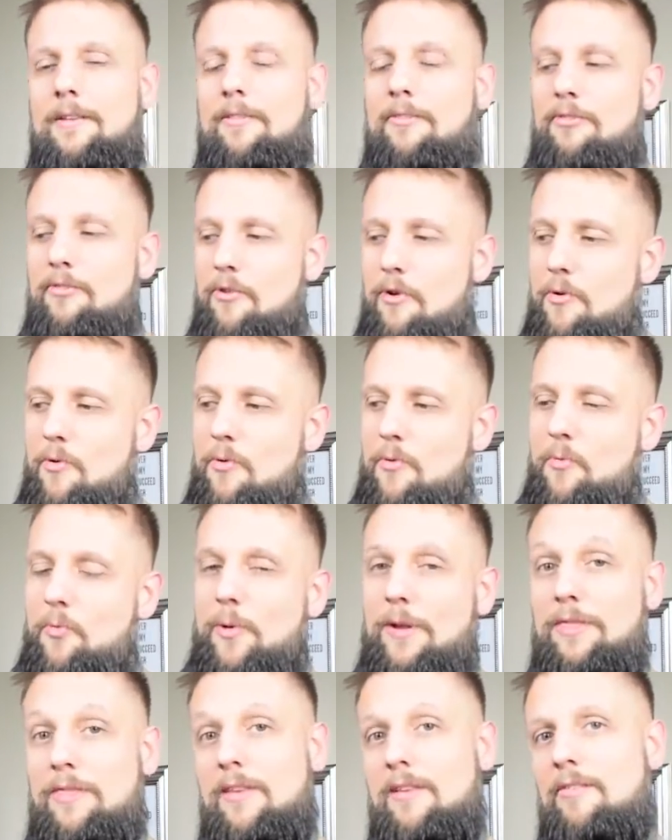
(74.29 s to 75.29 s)
So
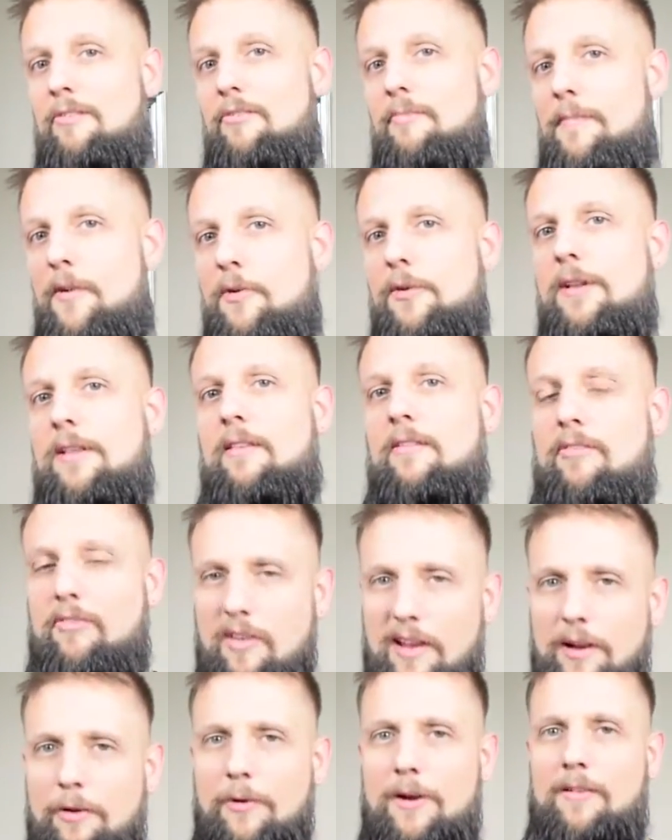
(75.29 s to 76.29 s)
with this smoking
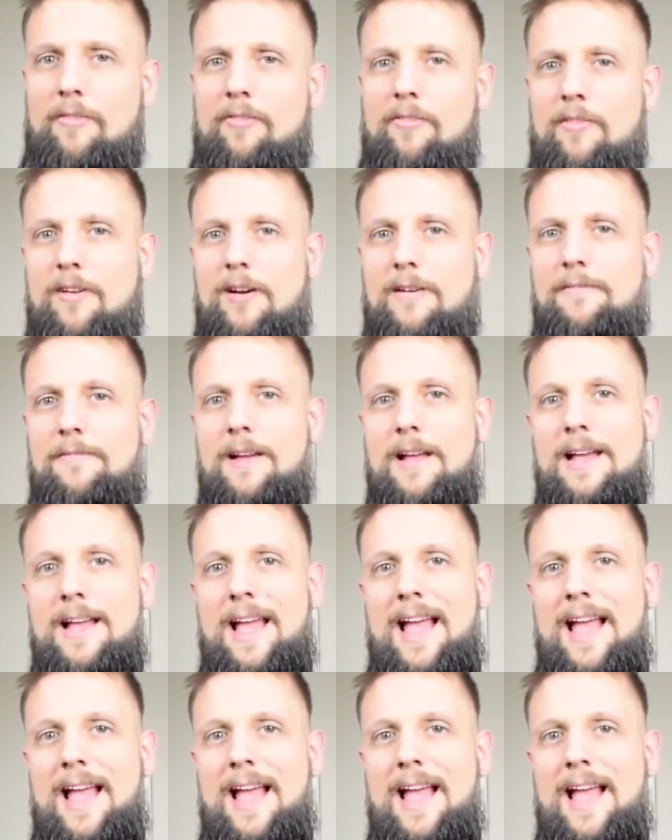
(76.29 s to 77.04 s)
cigarette stuff,